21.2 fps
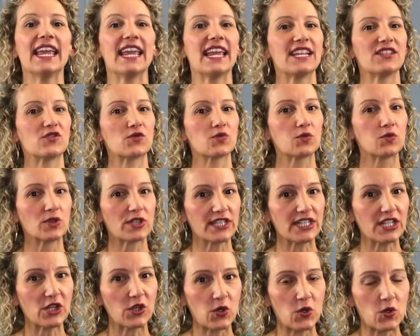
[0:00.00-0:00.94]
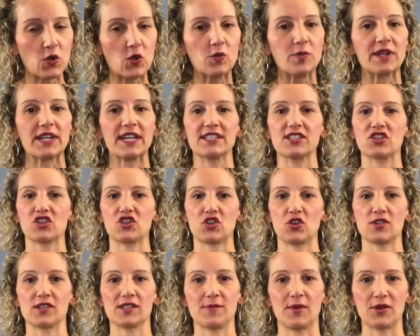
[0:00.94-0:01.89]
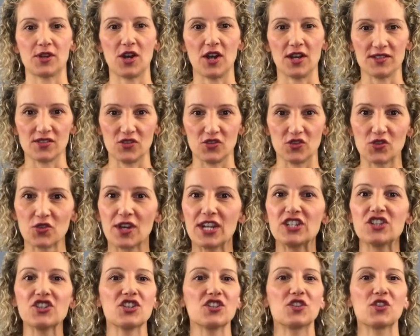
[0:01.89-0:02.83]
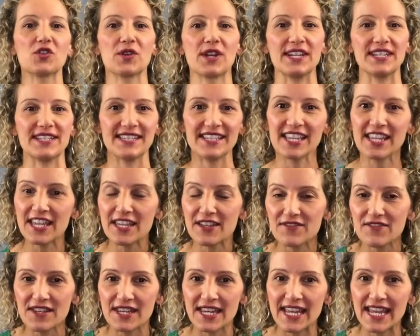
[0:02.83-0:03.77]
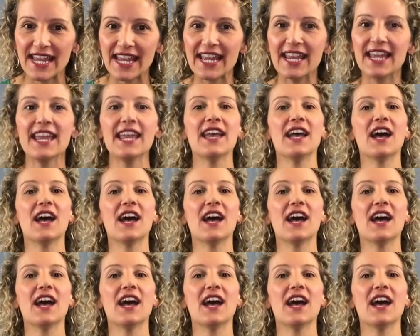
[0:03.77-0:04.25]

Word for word: It's really cool because it shows about concentration, creativity.